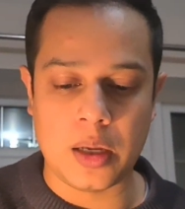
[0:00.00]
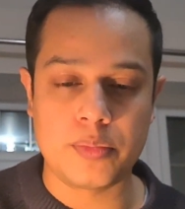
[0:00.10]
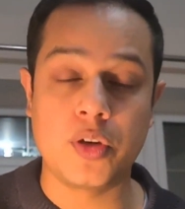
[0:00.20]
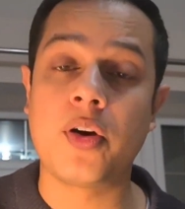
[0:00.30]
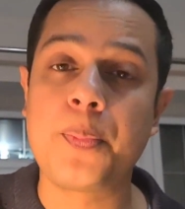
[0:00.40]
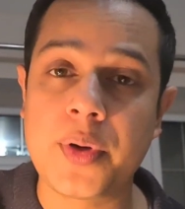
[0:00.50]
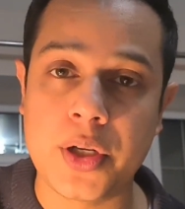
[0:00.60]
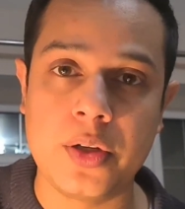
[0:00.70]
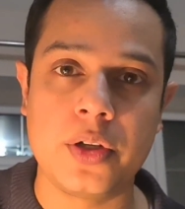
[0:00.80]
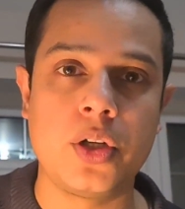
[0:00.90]
You've
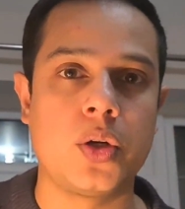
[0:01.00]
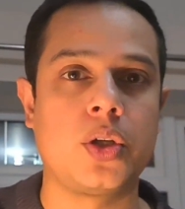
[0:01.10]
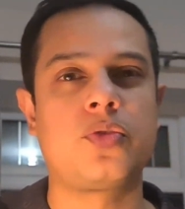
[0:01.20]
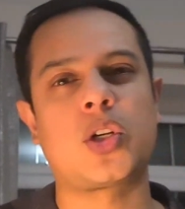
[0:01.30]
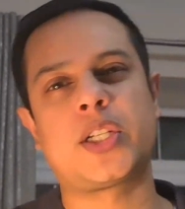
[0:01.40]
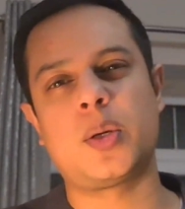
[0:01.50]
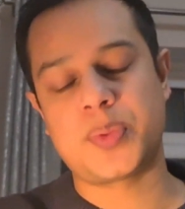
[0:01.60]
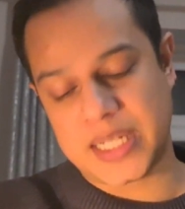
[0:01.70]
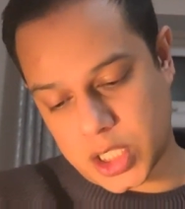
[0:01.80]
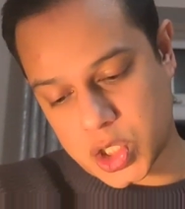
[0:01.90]
tried to
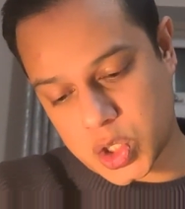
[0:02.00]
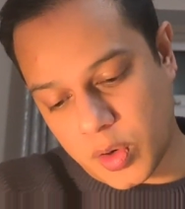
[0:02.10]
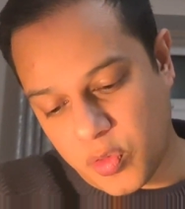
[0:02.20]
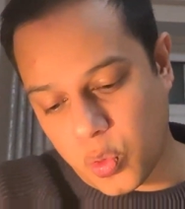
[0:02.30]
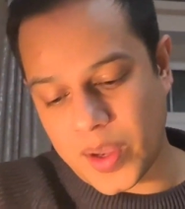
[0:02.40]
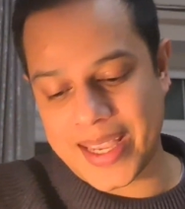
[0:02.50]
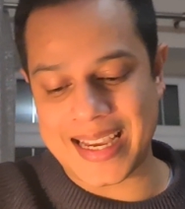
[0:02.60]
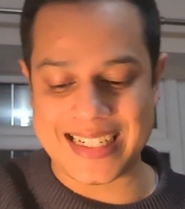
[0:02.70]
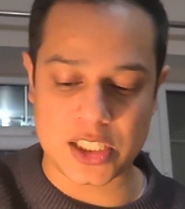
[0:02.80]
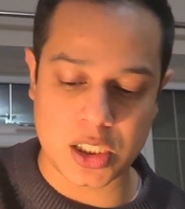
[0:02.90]
update the software
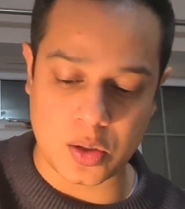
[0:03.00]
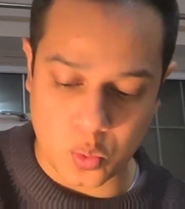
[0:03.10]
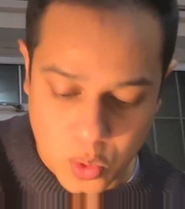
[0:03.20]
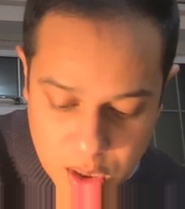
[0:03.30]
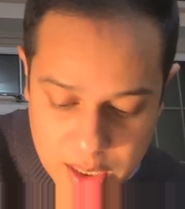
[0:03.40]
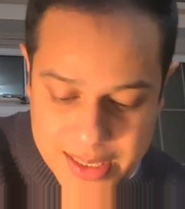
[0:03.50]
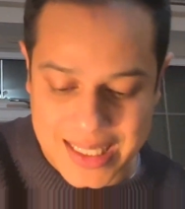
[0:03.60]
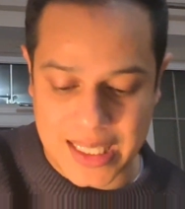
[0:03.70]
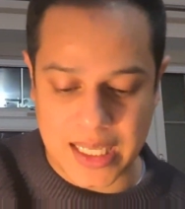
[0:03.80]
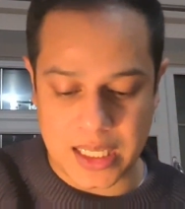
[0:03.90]
and it's not
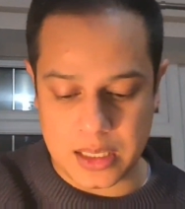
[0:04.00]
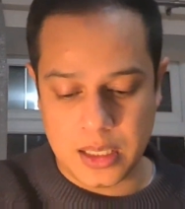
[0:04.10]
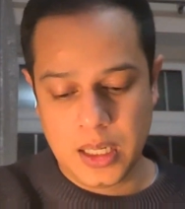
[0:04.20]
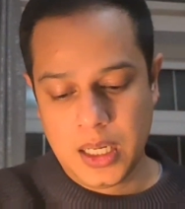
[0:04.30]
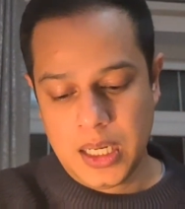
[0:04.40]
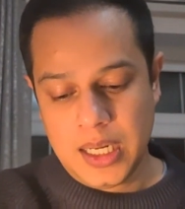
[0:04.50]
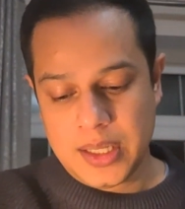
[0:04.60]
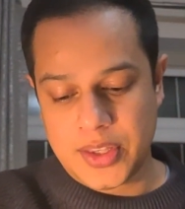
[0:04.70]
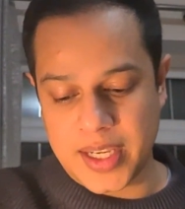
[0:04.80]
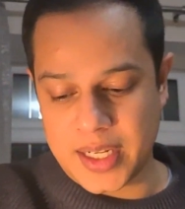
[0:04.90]
working.
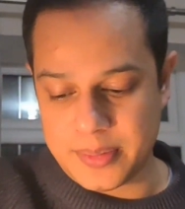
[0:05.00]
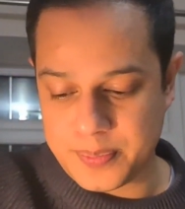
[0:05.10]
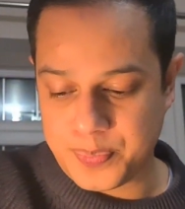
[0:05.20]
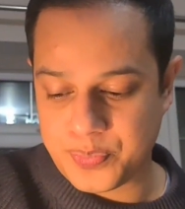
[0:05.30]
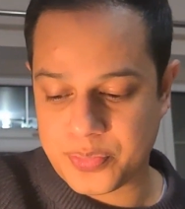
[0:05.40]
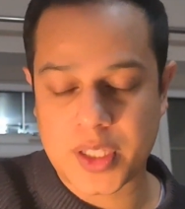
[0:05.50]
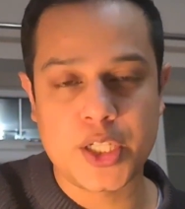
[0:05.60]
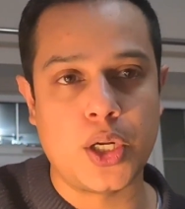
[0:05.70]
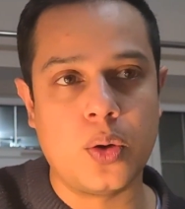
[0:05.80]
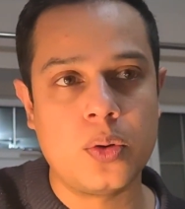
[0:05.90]
Then,
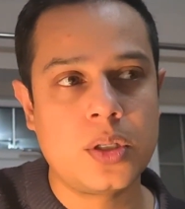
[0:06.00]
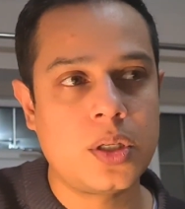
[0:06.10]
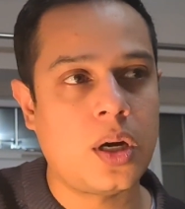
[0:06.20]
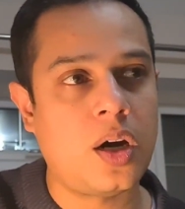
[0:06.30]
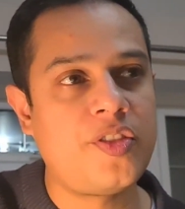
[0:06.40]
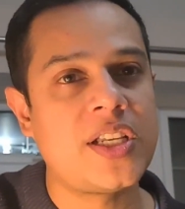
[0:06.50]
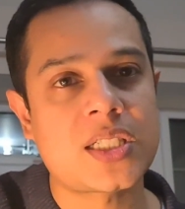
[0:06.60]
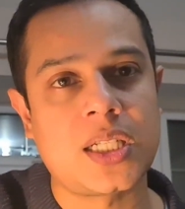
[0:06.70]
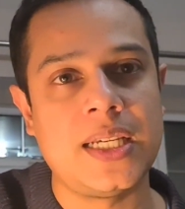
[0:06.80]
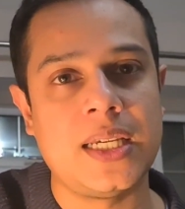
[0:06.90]
you know
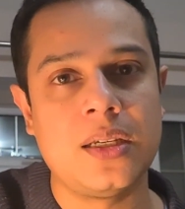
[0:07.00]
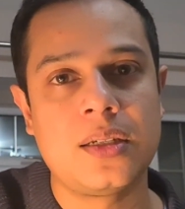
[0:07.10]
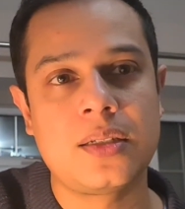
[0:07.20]
obviously